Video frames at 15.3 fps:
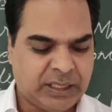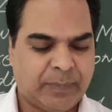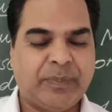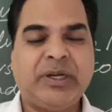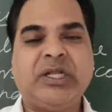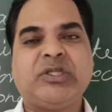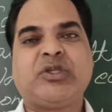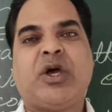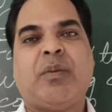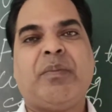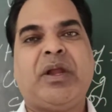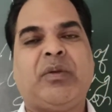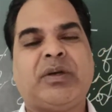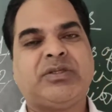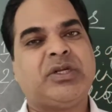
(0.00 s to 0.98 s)
The British
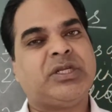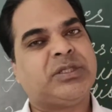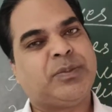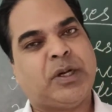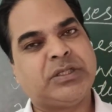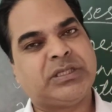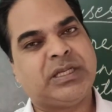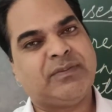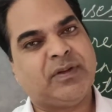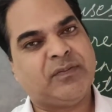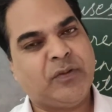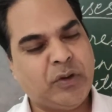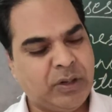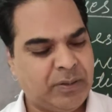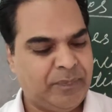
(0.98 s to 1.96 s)
government was responsible
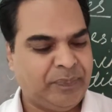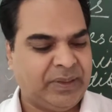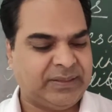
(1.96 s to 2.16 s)
for